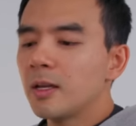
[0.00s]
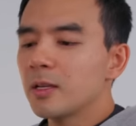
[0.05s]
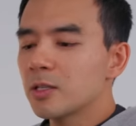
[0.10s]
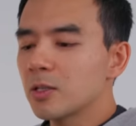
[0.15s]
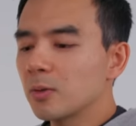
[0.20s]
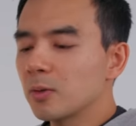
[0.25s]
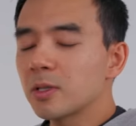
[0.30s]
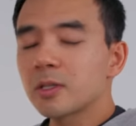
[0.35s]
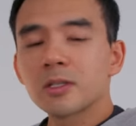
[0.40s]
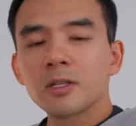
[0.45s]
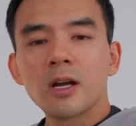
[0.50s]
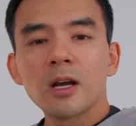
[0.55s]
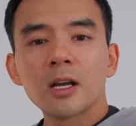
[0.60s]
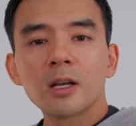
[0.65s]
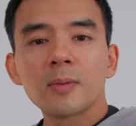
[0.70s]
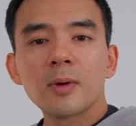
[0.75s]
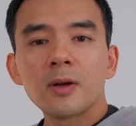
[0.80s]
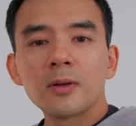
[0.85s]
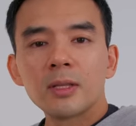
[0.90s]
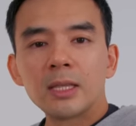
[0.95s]
So let's
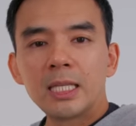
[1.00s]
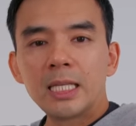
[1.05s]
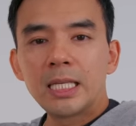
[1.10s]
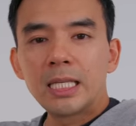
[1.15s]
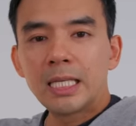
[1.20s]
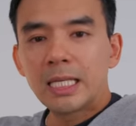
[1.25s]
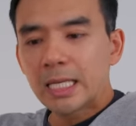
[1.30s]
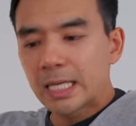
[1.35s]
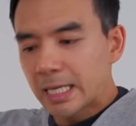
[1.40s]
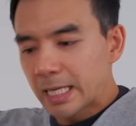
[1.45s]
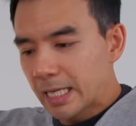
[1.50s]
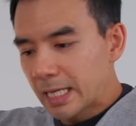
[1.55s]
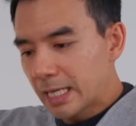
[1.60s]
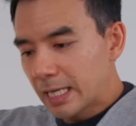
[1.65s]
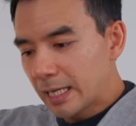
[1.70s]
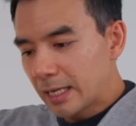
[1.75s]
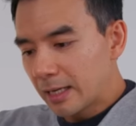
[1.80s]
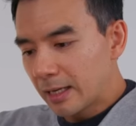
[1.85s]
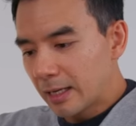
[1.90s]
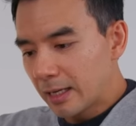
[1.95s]
talk about the
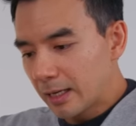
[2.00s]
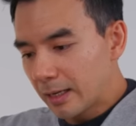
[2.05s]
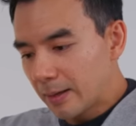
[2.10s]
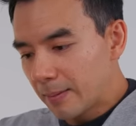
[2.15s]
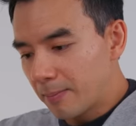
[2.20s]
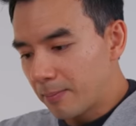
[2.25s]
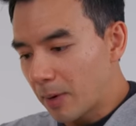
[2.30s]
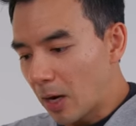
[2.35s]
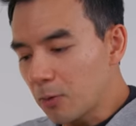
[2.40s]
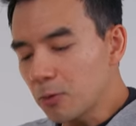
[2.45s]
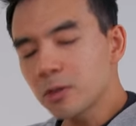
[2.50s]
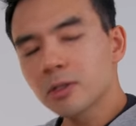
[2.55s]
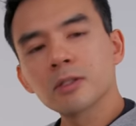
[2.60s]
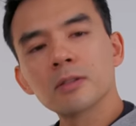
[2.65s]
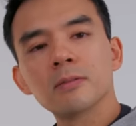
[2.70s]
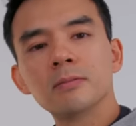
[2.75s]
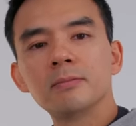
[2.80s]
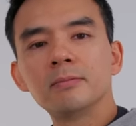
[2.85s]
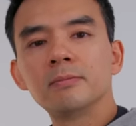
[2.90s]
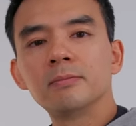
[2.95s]

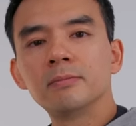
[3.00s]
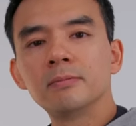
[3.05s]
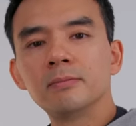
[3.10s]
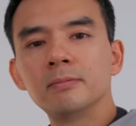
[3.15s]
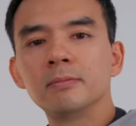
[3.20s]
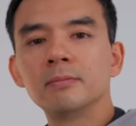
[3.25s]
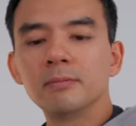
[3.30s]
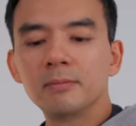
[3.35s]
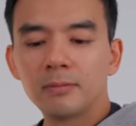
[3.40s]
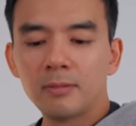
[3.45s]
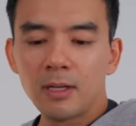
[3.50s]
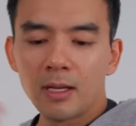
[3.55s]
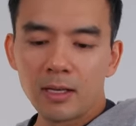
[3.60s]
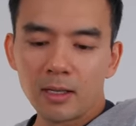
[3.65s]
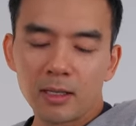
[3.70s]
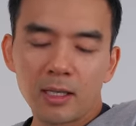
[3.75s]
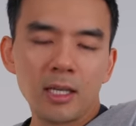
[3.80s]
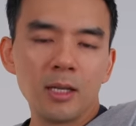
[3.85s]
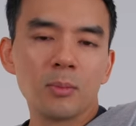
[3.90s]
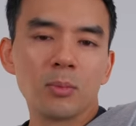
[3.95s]
mouse
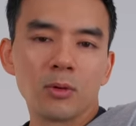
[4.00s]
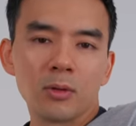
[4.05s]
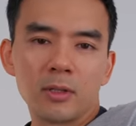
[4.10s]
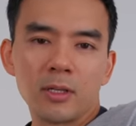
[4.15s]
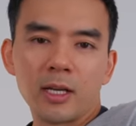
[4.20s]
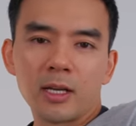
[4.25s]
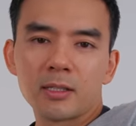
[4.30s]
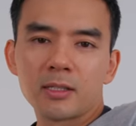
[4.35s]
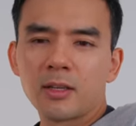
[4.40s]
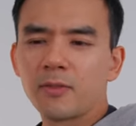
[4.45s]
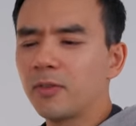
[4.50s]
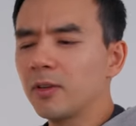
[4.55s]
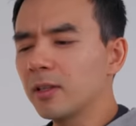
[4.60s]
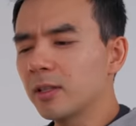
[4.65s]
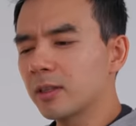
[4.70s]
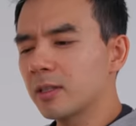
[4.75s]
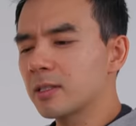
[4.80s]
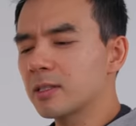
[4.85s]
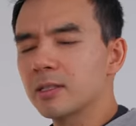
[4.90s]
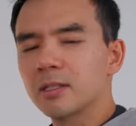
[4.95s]
and keyboard next. I feel
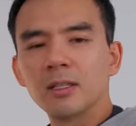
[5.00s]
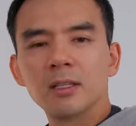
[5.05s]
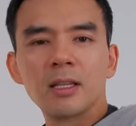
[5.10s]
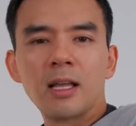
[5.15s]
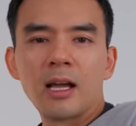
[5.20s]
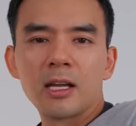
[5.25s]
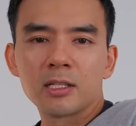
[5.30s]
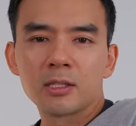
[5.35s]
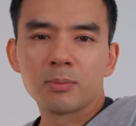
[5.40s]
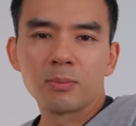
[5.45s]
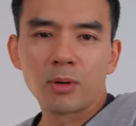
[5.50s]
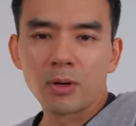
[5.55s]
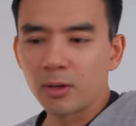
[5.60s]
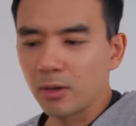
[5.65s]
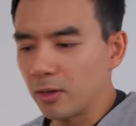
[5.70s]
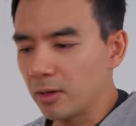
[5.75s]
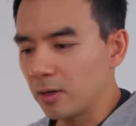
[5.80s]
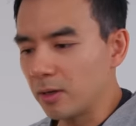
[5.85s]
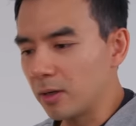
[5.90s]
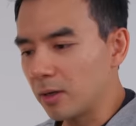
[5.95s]
like this is the last
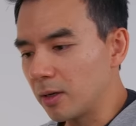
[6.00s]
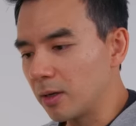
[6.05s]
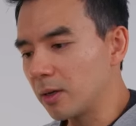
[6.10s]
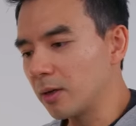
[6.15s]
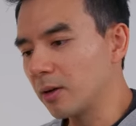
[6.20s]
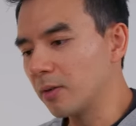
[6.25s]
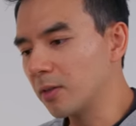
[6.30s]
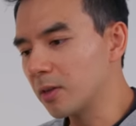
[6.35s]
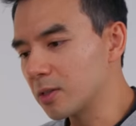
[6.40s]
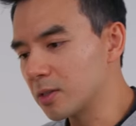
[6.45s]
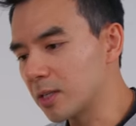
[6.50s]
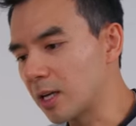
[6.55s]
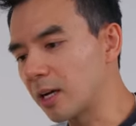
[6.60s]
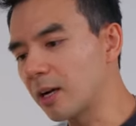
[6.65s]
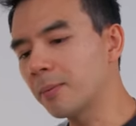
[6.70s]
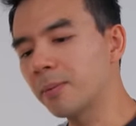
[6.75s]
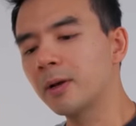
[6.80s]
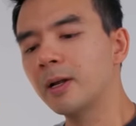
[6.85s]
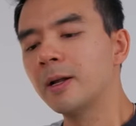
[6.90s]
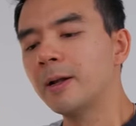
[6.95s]
part of the, of the
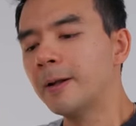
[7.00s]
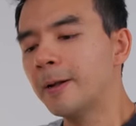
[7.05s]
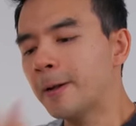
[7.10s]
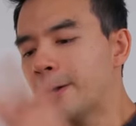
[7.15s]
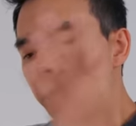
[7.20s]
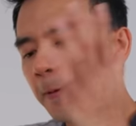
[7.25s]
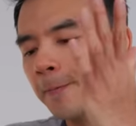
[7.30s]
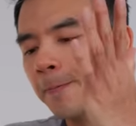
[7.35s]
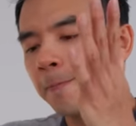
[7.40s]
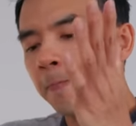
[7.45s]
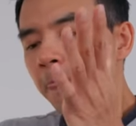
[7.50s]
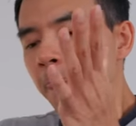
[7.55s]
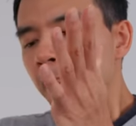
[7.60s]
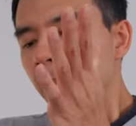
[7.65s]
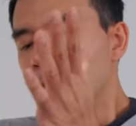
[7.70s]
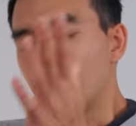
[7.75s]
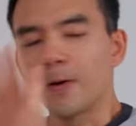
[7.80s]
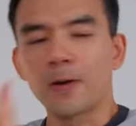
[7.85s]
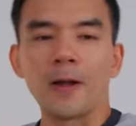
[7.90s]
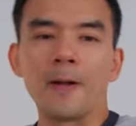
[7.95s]
setup.
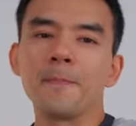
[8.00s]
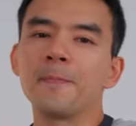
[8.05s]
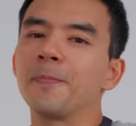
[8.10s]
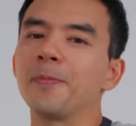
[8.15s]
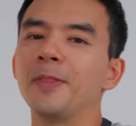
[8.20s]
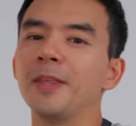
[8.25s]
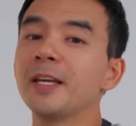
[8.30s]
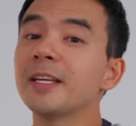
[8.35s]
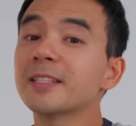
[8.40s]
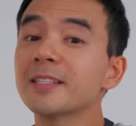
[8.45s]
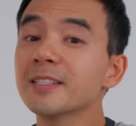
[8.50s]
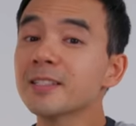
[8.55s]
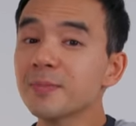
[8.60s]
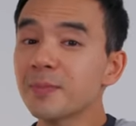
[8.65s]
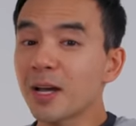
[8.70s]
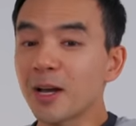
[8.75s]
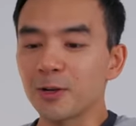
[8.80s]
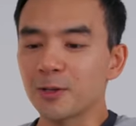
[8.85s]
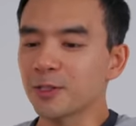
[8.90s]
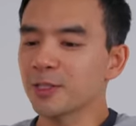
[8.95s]
Okay, this is a
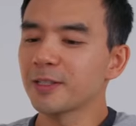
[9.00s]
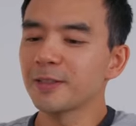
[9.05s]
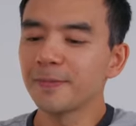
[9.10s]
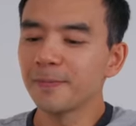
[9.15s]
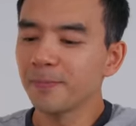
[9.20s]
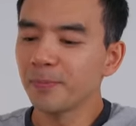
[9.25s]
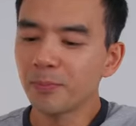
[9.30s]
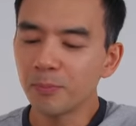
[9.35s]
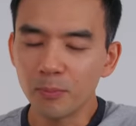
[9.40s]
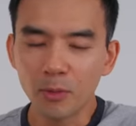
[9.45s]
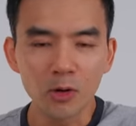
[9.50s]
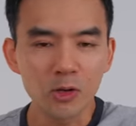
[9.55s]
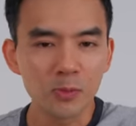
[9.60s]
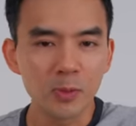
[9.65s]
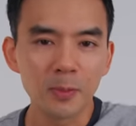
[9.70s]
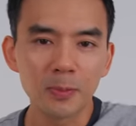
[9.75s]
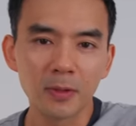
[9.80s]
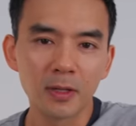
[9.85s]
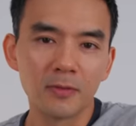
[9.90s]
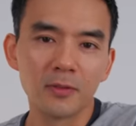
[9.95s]
mouse most
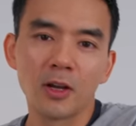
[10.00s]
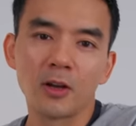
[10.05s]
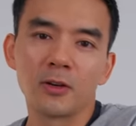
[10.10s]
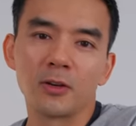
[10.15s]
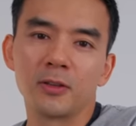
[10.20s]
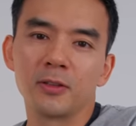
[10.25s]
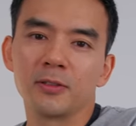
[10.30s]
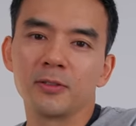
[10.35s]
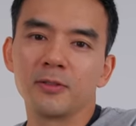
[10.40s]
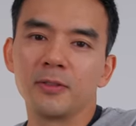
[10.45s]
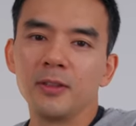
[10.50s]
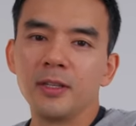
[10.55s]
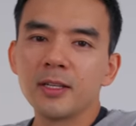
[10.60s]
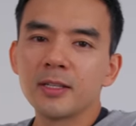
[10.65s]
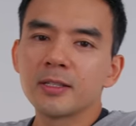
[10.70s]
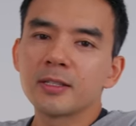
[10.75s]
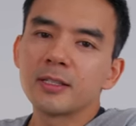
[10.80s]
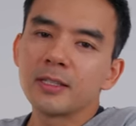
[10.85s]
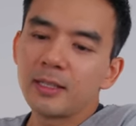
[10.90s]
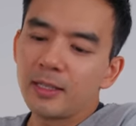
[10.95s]
people have not heard of.
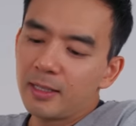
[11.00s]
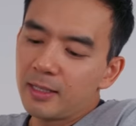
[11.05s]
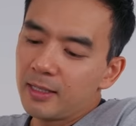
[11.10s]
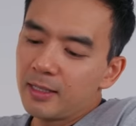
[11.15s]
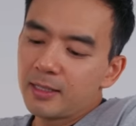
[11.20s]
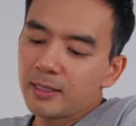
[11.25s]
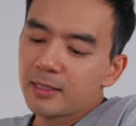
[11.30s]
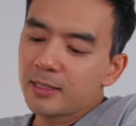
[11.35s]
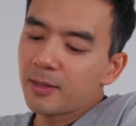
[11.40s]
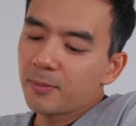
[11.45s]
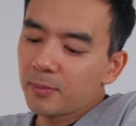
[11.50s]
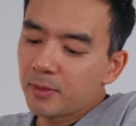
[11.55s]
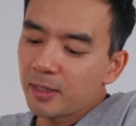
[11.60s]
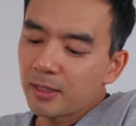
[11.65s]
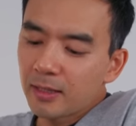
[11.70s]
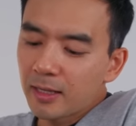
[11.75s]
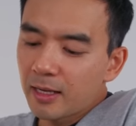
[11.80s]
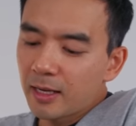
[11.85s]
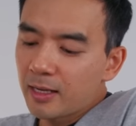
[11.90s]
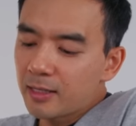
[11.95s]
This is
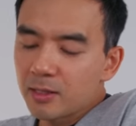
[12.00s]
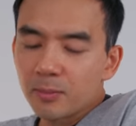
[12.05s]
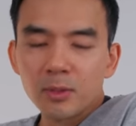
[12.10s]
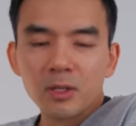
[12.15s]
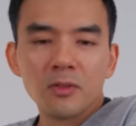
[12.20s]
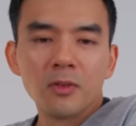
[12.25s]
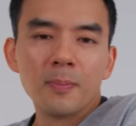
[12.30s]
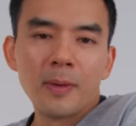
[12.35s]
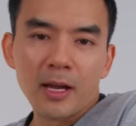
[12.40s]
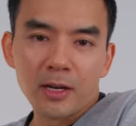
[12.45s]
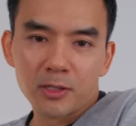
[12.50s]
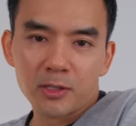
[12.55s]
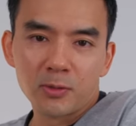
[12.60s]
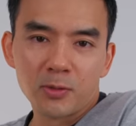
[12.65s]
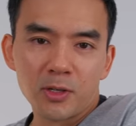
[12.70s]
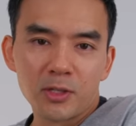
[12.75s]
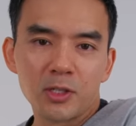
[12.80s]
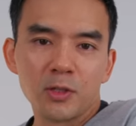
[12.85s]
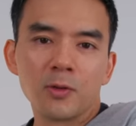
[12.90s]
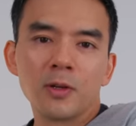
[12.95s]
something that has a bit of a
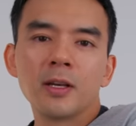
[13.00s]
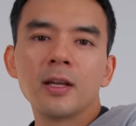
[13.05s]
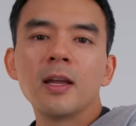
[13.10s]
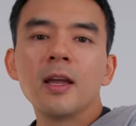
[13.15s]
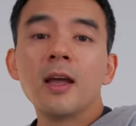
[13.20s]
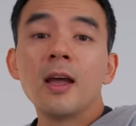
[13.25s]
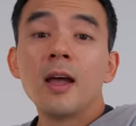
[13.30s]
backstory to it.